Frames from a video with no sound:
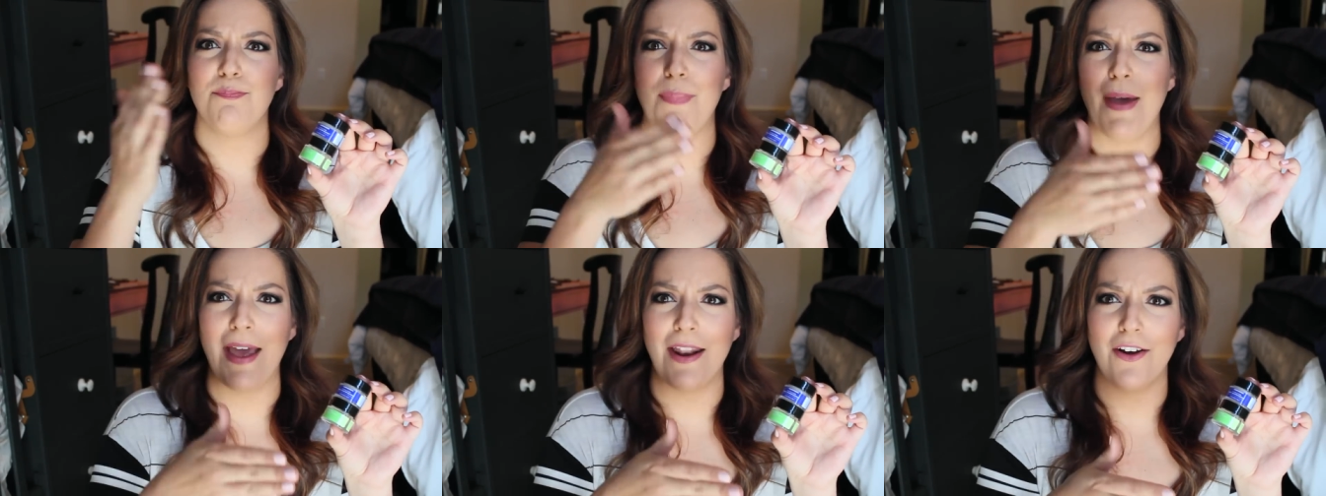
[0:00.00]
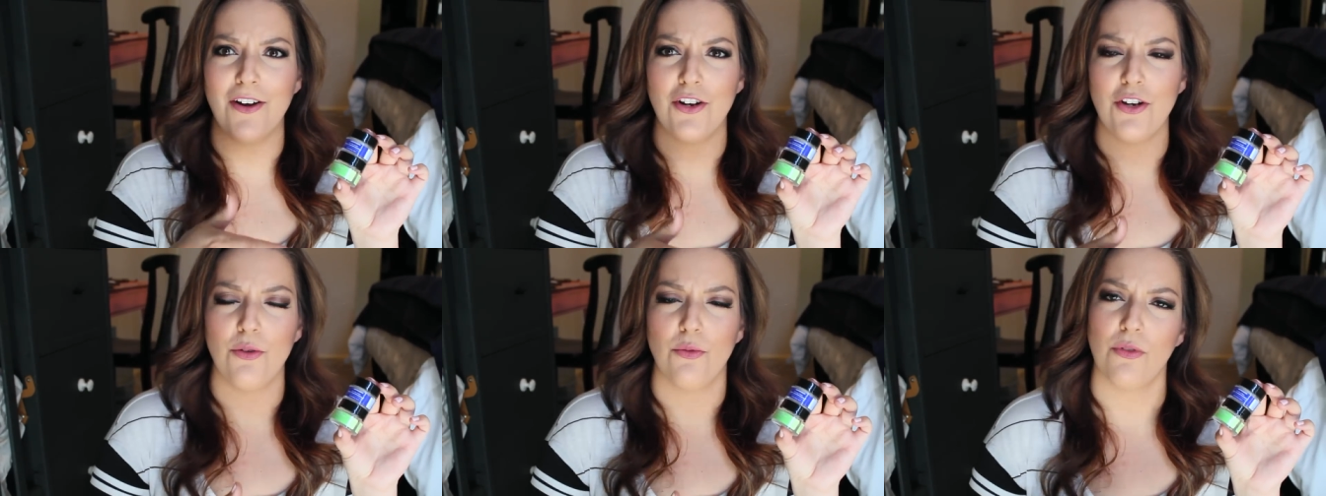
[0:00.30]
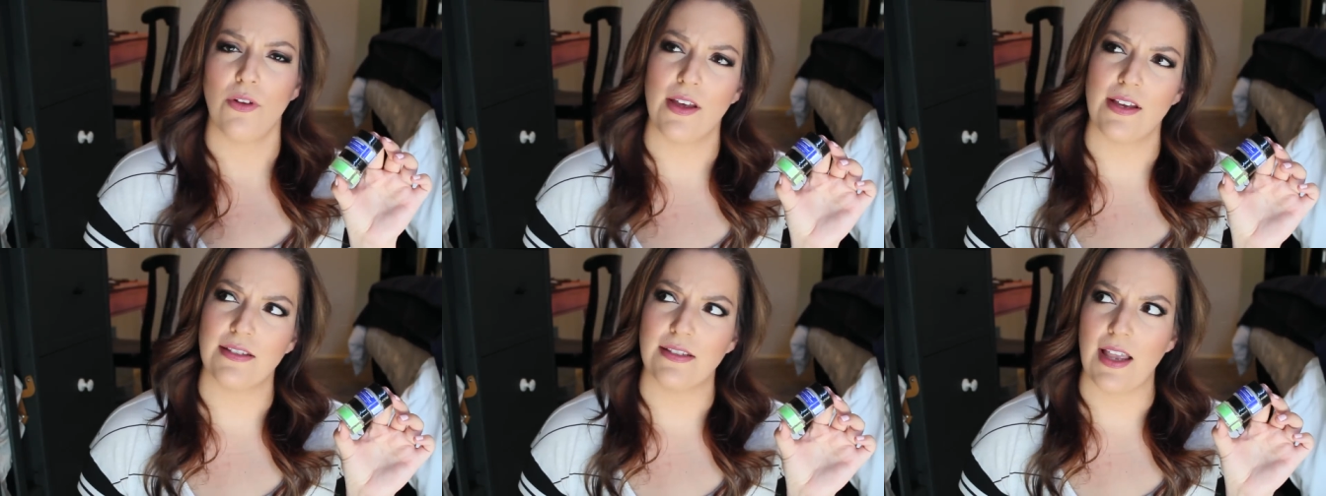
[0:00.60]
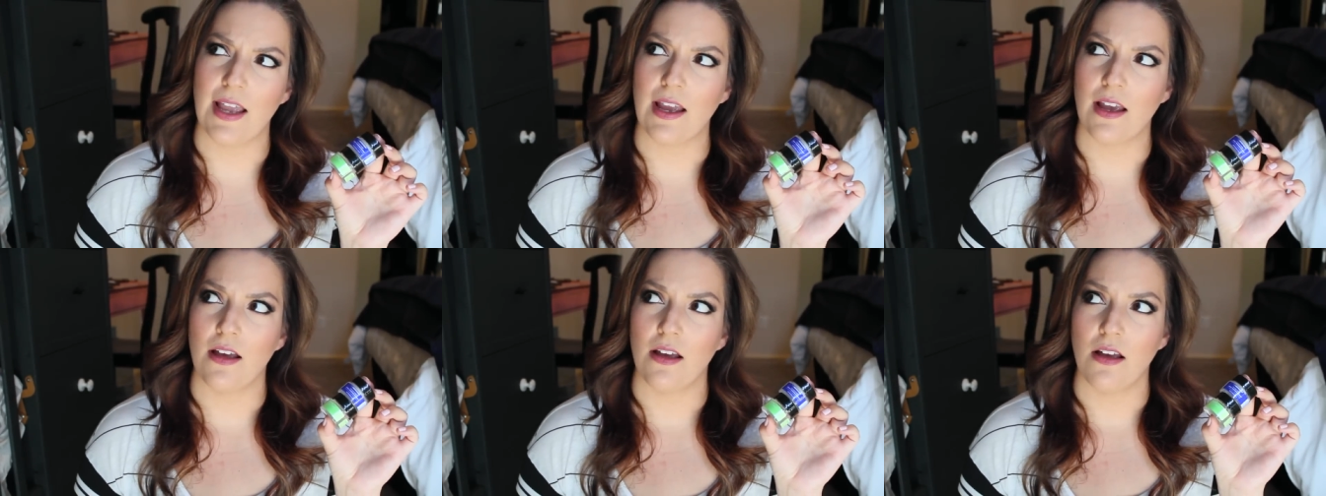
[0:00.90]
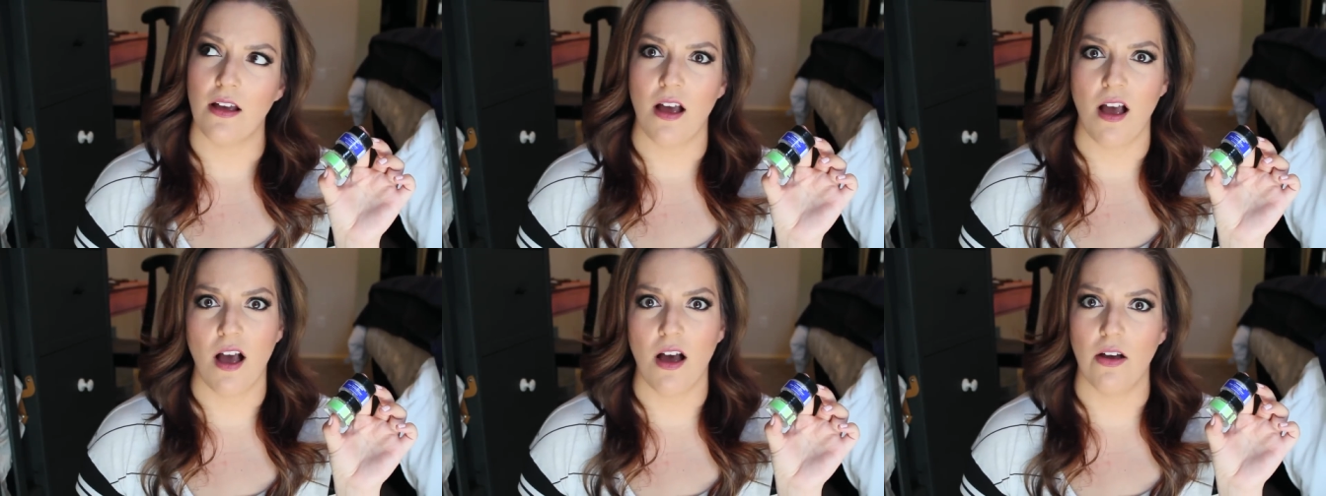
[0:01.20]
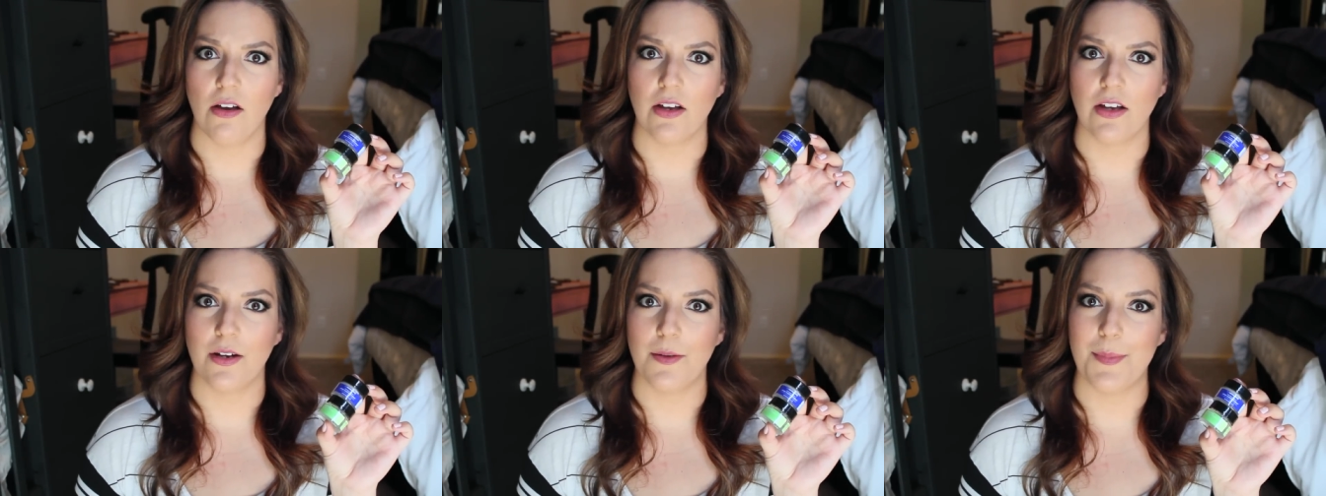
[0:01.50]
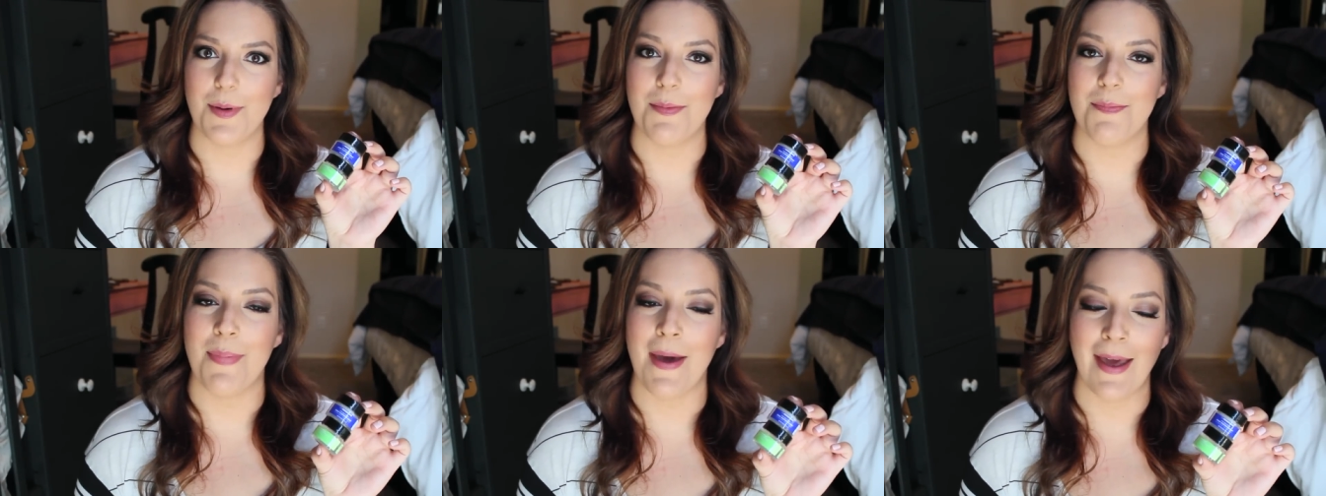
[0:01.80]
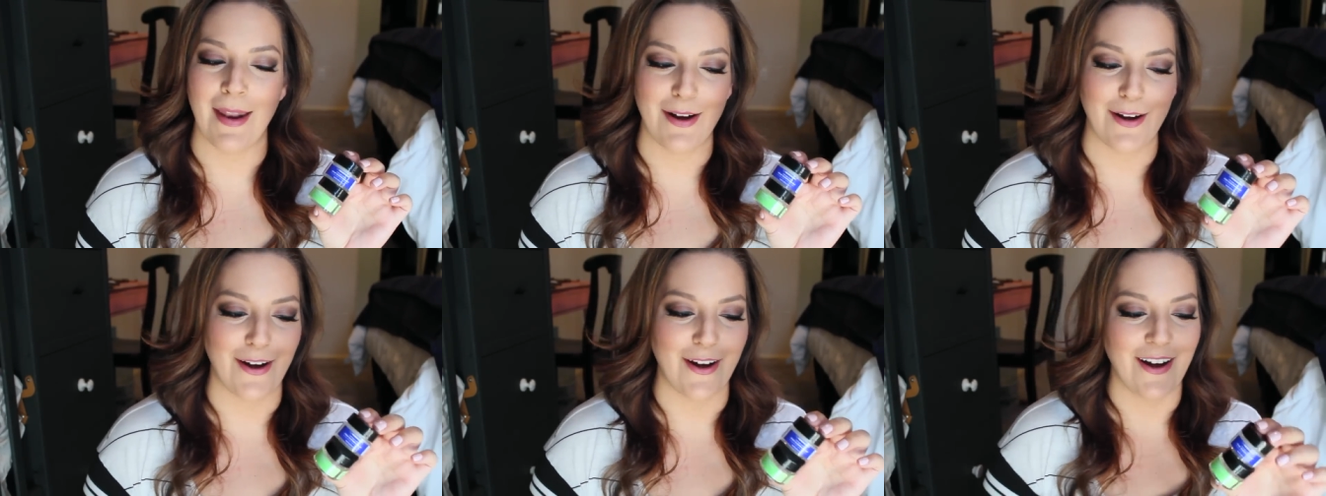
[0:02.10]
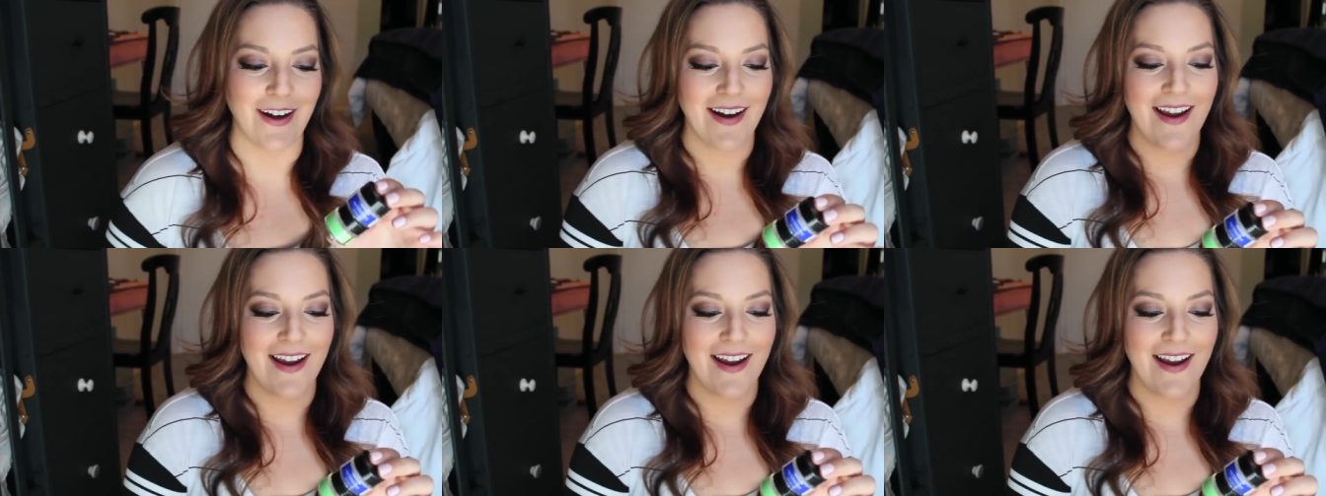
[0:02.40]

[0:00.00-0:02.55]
better you realize like oh, it could have been better.